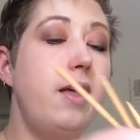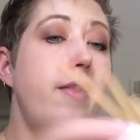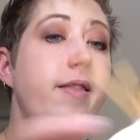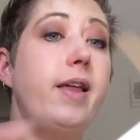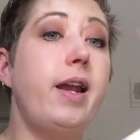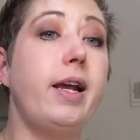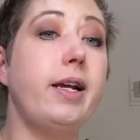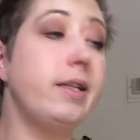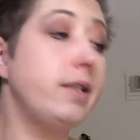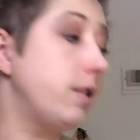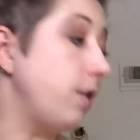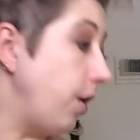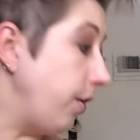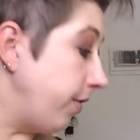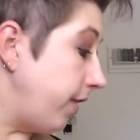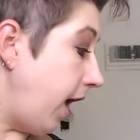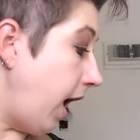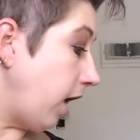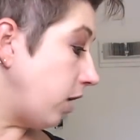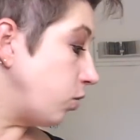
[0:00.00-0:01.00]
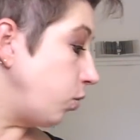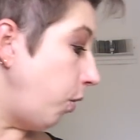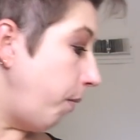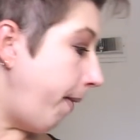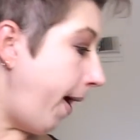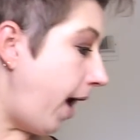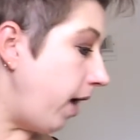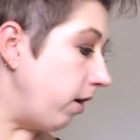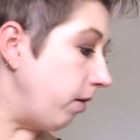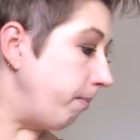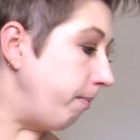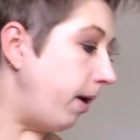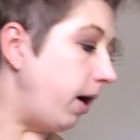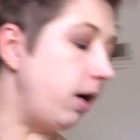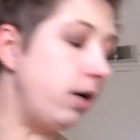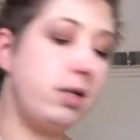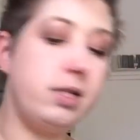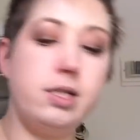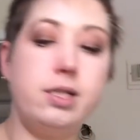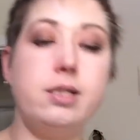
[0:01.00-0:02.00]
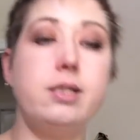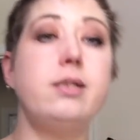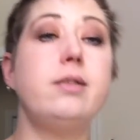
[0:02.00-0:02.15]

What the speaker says: then I can start the actual pattern part.